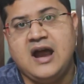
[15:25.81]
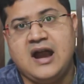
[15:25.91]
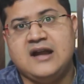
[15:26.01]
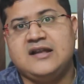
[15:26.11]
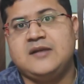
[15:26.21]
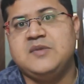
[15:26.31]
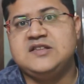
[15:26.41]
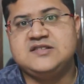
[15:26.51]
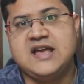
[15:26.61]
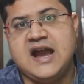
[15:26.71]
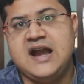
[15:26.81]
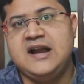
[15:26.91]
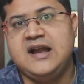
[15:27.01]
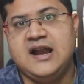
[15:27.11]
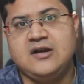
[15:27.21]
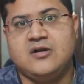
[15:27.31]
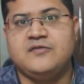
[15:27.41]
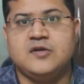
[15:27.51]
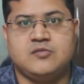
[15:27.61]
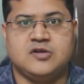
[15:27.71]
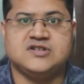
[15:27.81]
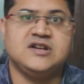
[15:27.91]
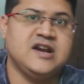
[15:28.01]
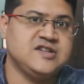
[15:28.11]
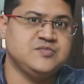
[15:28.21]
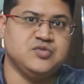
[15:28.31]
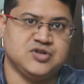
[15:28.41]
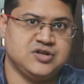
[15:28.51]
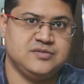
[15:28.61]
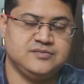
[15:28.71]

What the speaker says: and that means the end date of your project gets pushed.